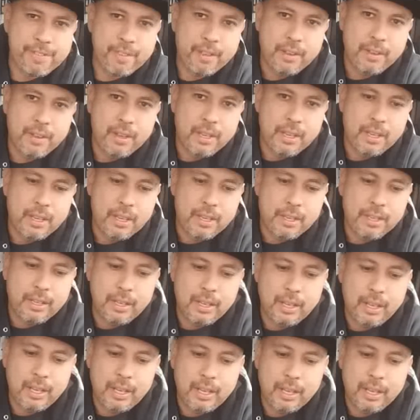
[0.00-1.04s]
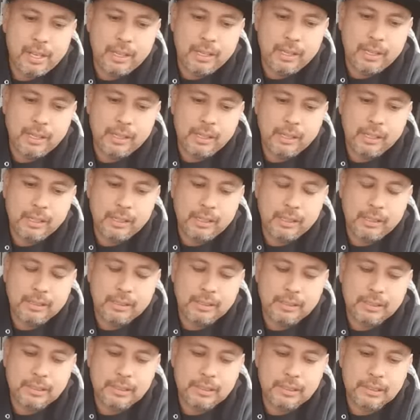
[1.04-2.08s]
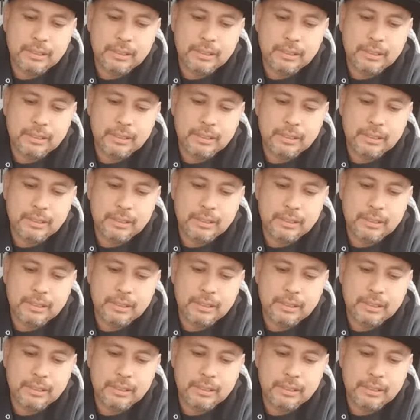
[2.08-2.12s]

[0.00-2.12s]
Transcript: [no speech]